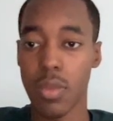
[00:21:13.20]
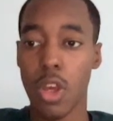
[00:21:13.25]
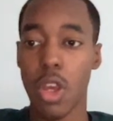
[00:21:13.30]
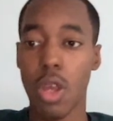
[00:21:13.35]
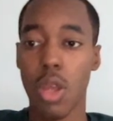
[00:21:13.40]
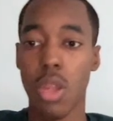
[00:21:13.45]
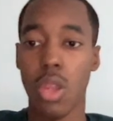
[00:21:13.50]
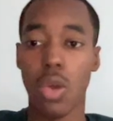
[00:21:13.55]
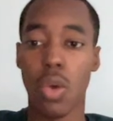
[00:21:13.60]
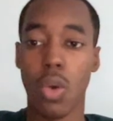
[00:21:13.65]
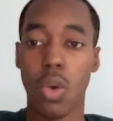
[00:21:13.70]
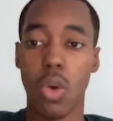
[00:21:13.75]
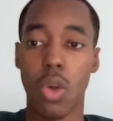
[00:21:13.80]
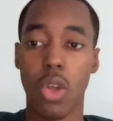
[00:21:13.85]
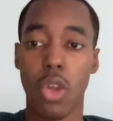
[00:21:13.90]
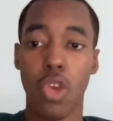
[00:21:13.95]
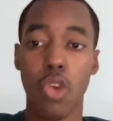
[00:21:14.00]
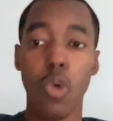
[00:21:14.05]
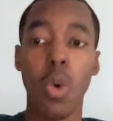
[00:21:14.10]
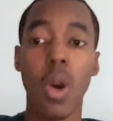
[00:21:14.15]
So
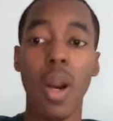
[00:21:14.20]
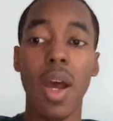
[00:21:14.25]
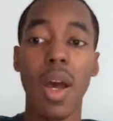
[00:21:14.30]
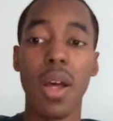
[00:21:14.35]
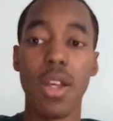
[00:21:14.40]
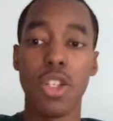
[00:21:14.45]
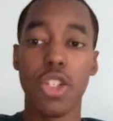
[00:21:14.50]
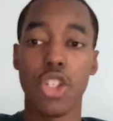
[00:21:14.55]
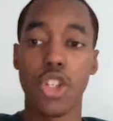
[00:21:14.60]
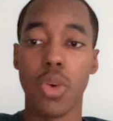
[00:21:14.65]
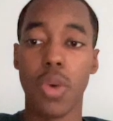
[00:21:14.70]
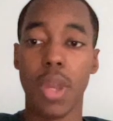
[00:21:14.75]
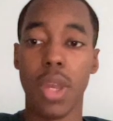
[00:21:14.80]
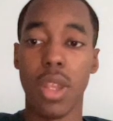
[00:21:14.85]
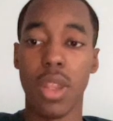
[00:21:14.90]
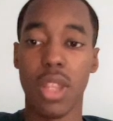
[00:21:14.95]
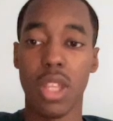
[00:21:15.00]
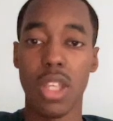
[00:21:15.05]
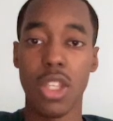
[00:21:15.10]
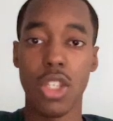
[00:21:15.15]
URLs showing
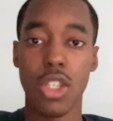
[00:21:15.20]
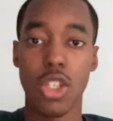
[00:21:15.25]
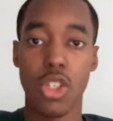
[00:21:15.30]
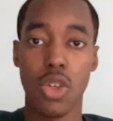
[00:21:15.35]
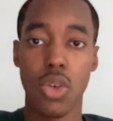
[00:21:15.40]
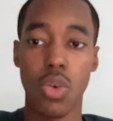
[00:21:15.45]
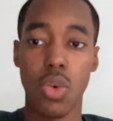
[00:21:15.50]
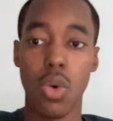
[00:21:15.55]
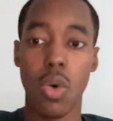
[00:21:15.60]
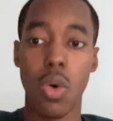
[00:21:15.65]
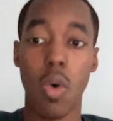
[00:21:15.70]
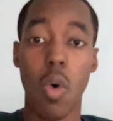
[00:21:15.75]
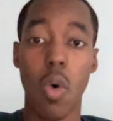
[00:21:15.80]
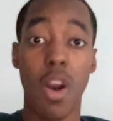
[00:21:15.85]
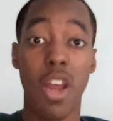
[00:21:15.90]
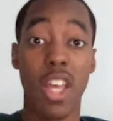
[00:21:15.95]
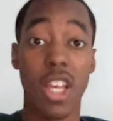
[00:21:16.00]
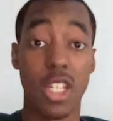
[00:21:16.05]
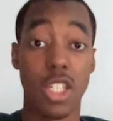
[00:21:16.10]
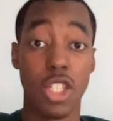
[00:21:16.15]
these two are
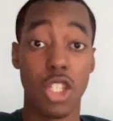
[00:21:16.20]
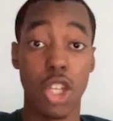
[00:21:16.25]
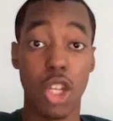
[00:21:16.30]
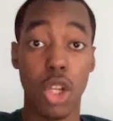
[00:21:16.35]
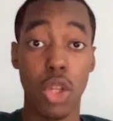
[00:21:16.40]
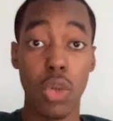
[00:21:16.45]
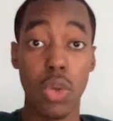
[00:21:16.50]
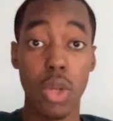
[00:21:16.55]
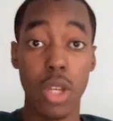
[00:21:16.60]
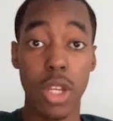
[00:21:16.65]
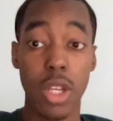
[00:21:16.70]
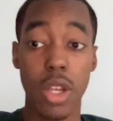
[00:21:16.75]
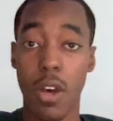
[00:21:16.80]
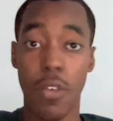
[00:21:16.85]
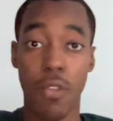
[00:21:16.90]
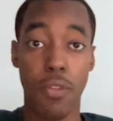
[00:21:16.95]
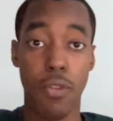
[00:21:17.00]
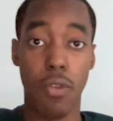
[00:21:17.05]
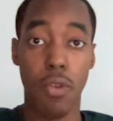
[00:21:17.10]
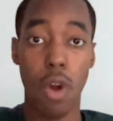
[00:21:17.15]
excluded
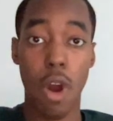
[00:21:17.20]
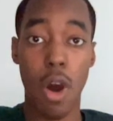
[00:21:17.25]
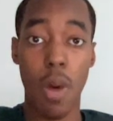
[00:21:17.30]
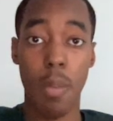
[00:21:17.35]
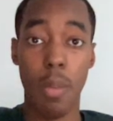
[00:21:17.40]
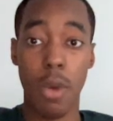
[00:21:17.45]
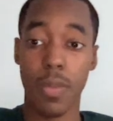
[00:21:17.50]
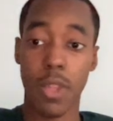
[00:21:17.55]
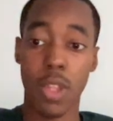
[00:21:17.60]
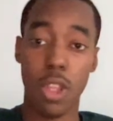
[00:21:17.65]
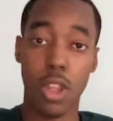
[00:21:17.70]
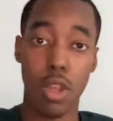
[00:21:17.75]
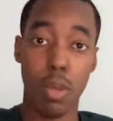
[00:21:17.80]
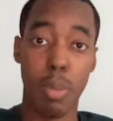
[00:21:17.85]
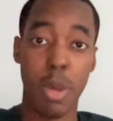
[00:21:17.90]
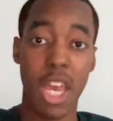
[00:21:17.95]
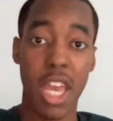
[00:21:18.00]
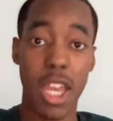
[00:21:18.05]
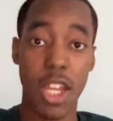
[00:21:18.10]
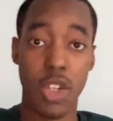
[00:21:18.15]
from the
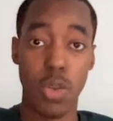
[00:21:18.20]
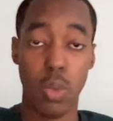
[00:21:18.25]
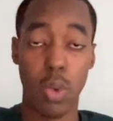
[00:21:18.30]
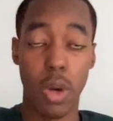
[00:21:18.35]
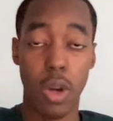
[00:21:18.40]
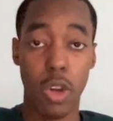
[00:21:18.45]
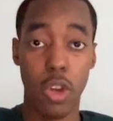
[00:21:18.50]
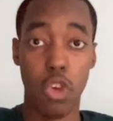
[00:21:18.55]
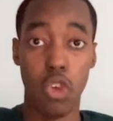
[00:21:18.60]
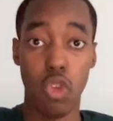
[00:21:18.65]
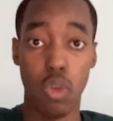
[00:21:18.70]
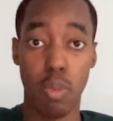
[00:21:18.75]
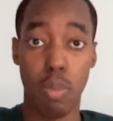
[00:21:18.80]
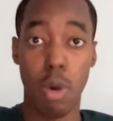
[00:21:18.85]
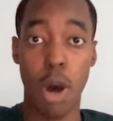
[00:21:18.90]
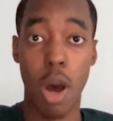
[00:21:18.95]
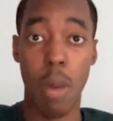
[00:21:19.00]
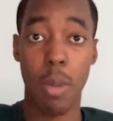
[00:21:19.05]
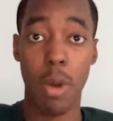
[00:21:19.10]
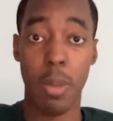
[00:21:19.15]
page where your
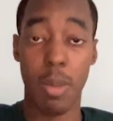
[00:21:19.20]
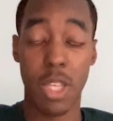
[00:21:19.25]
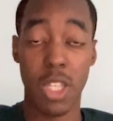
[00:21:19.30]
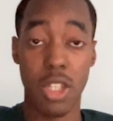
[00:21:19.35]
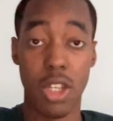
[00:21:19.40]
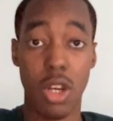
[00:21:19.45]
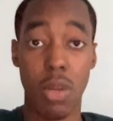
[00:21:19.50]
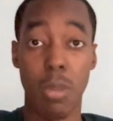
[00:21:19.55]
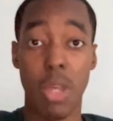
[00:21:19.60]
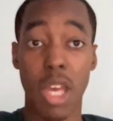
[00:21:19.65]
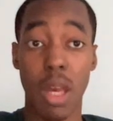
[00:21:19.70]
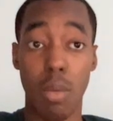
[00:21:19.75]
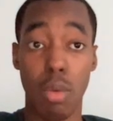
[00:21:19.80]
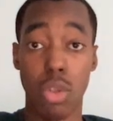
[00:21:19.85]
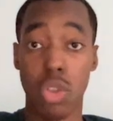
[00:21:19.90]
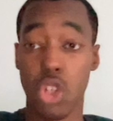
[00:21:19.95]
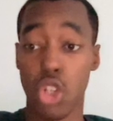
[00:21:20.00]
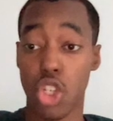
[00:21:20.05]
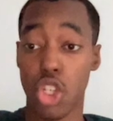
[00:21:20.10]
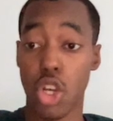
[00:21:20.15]
pop-up is going to be able
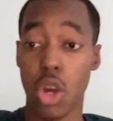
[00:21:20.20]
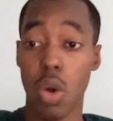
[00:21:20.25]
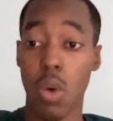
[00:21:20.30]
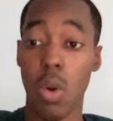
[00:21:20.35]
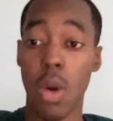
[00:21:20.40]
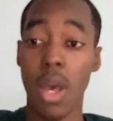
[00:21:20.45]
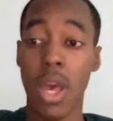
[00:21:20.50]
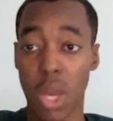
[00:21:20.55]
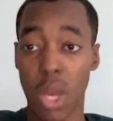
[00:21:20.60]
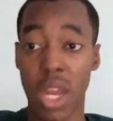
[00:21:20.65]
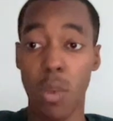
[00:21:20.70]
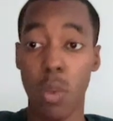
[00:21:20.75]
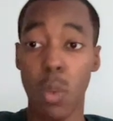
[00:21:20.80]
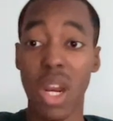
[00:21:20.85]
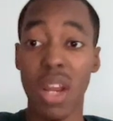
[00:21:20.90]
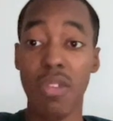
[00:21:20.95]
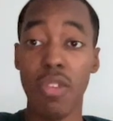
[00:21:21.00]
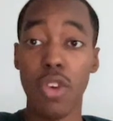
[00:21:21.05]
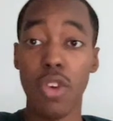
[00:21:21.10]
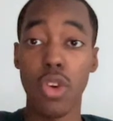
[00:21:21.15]
to show. And
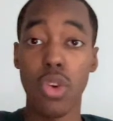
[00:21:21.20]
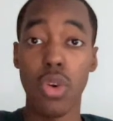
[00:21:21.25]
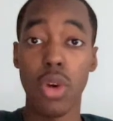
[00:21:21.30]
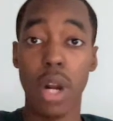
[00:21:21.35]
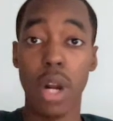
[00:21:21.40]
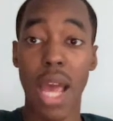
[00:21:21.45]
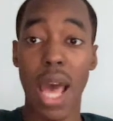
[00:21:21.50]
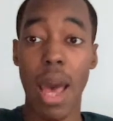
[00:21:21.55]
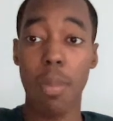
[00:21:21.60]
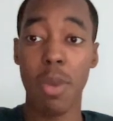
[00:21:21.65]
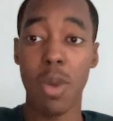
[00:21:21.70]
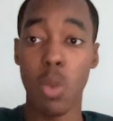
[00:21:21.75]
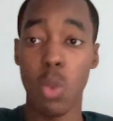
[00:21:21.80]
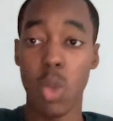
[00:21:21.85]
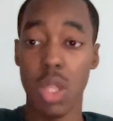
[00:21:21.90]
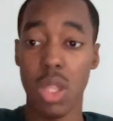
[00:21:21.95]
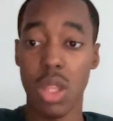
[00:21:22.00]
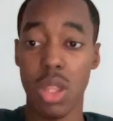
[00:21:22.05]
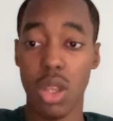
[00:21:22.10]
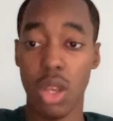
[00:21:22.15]
whenever you're happy
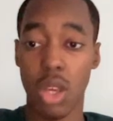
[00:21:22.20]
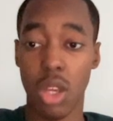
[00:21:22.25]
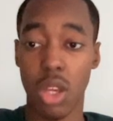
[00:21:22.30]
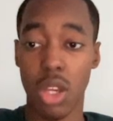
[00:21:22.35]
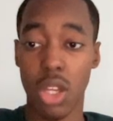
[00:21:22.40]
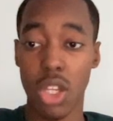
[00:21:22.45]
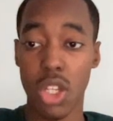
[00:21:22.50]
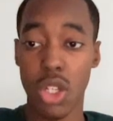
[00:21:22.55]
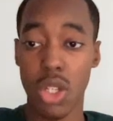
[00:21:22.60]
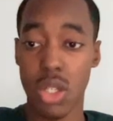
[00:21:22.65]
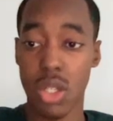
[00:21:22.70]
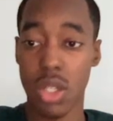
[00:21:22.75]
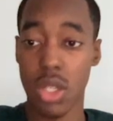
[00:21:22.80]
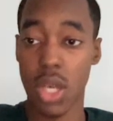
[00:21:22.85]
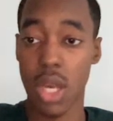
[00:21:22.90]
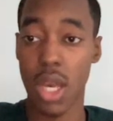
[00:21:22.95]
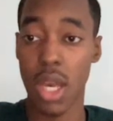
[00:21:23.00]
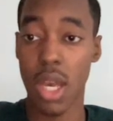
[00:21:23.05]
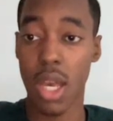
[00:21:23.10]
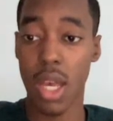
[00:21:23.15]
with the conditions
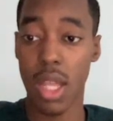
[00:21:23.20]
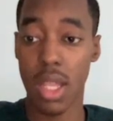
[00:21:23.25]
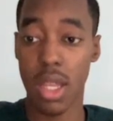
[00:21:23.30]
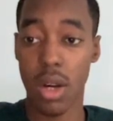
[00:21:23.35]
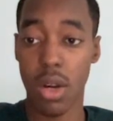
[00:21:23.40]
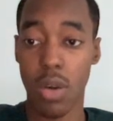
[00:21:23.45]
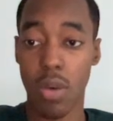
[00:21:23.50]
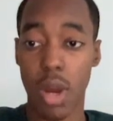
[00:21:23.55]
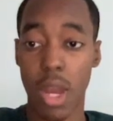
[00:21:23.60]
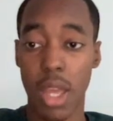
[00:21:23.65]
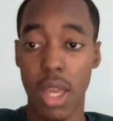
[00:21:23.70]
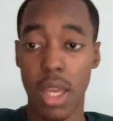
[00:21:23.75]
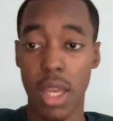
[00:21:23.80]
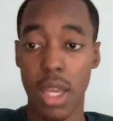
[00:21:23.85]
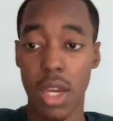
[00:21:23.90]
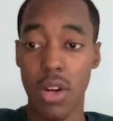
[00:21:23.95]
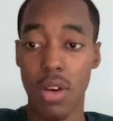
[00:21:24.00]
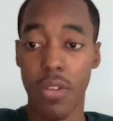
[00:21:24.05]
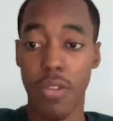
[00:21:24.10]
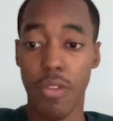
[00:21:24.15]
that are right
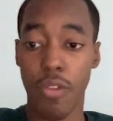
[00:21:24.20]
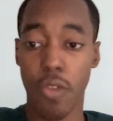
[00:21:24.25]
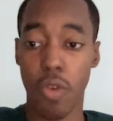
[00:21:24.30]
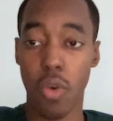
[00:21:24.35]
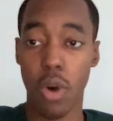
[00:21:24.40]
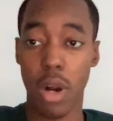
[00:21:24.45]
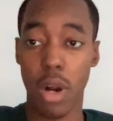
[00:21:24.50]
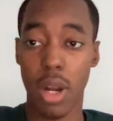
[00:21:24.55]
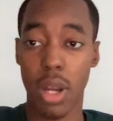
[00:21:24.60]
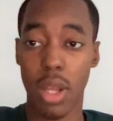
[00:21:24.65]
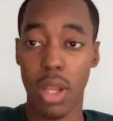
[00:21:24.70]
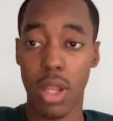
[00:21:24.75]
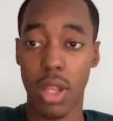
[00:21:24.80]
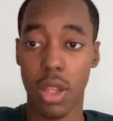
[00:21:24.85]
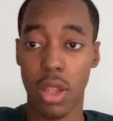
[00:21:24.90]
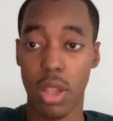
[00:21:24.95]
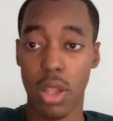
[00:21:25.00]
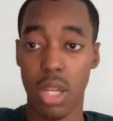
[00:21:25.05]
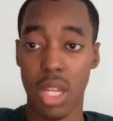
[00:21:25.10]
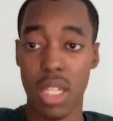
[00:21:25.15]
here for
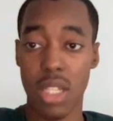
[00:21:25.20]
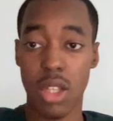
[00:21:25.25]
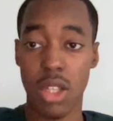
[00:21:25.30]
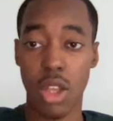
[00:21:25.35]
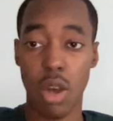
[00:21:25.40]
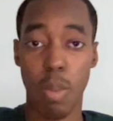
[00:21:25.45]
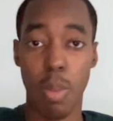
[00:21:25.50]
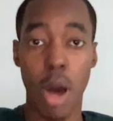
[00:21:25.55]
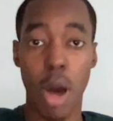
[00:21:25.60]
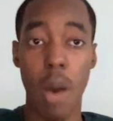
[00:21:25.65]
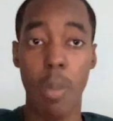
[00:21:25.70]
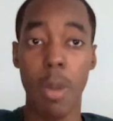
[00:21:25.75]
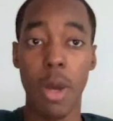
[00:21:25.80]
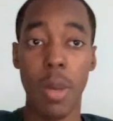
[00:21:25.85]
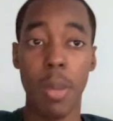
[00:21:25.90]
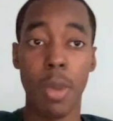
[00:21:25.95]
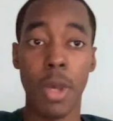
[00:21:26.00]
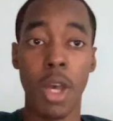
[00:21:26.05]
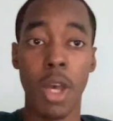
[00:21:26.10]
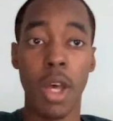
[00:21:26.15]
the desktop
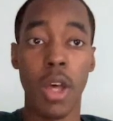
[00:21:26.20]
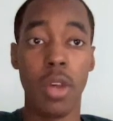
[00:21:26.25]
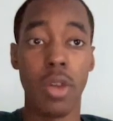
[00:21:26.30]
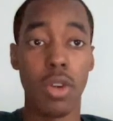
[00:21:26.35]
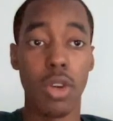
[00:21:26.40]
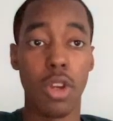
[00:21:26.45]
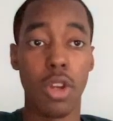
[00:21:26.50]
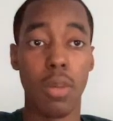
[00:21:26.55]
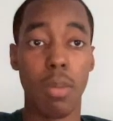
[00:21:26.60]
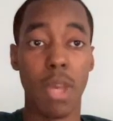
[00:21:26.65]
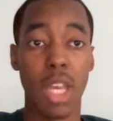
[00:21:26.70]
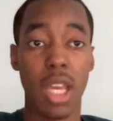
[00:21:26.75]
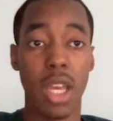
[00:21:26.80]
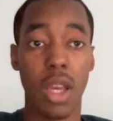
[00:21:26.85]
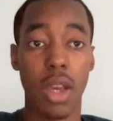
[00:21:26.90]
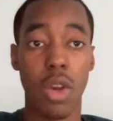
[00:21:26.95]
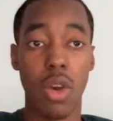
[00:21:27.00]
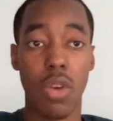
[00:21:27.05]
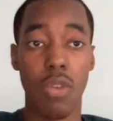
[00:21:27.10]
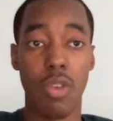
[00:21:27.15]
pop-up, you're going to make it
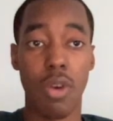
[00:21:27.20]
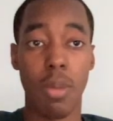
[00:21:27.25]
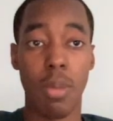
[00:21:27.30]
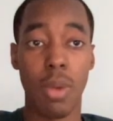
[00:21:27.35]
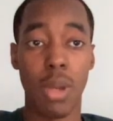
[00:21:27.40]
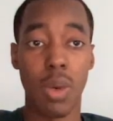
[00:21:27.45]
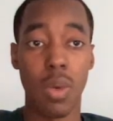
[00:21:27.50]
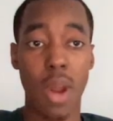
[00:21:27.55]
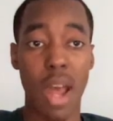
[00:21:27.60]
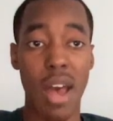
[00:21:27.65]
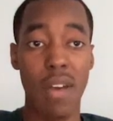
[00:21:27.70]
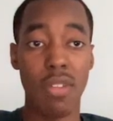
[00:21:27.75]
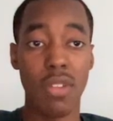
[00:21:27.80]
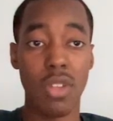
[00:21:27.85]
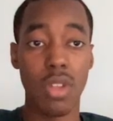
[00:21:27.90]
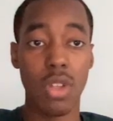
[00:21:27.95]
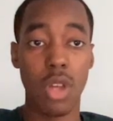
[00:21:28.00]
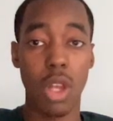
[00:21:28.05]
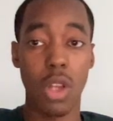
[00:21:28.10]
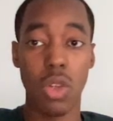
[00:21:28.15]
go from draft
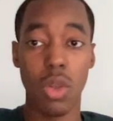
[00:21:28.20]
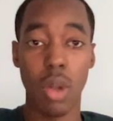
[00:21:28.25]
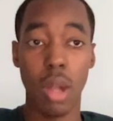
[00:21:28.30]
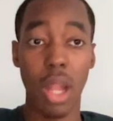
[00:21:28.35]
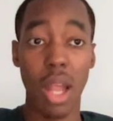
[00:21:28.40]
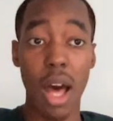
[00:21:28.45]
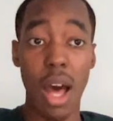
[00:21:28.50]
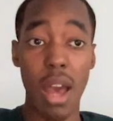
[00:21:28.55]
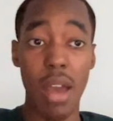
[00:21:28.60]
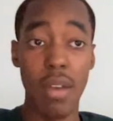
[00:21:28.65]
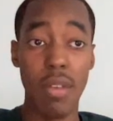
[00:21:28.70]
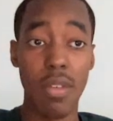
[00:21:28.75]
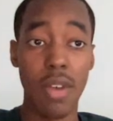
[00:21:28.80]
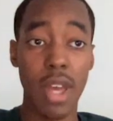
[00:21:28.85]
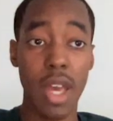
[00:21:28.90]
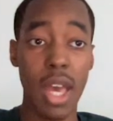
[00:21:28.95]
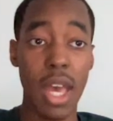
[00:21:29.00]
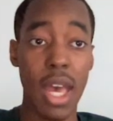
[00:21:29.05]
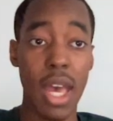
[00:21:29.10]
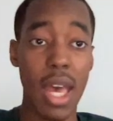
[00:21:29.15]
to live,
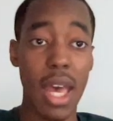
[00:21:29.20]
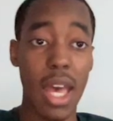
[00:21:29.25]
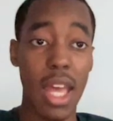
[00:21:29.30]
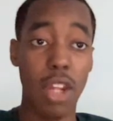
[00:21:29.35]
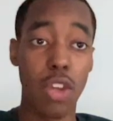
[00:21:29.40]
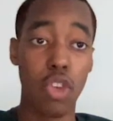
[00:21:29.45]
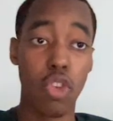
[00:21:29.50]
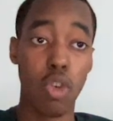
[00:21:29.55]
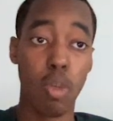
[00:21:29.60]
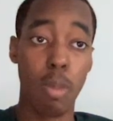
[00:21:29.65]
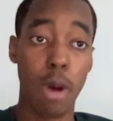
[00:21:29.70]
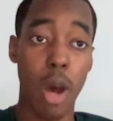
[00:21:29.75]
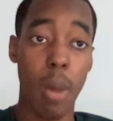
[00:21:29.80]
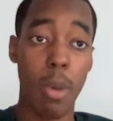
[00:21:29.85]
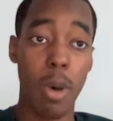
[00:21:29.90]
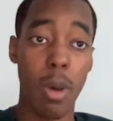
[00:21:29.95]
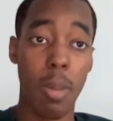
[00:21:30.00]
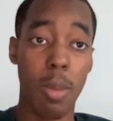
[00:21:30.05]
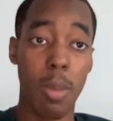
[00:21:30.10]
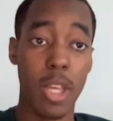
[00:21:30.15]
and your
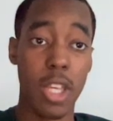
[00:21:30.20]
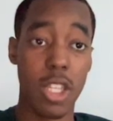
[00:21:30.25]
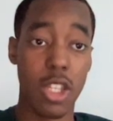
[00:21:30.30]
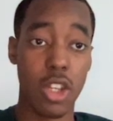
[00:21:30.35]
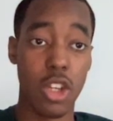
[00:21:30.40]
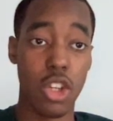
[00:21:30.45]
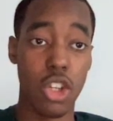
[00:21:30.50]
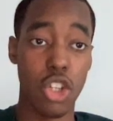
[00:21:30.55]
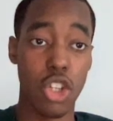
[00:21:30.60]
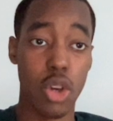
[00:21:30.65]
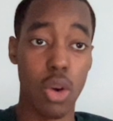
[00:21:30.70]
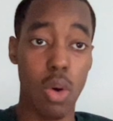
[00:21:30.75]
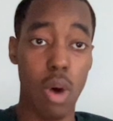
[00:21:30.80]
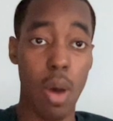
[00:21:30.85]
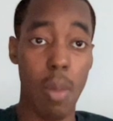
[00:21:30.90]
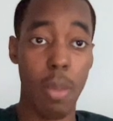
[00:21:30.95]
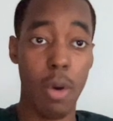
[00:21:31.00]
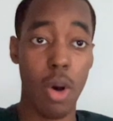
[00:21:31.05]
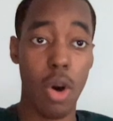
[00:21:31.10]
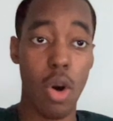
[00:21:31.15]
pop-up is going to show
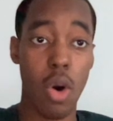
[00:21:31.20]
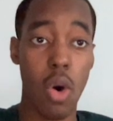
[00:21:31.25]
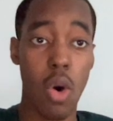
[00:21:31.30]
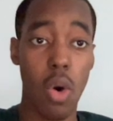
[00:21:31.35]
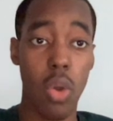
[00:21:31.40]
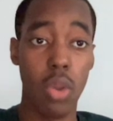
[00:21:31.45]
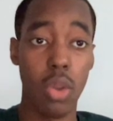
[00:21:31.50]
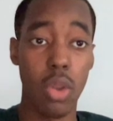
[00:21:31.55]
up on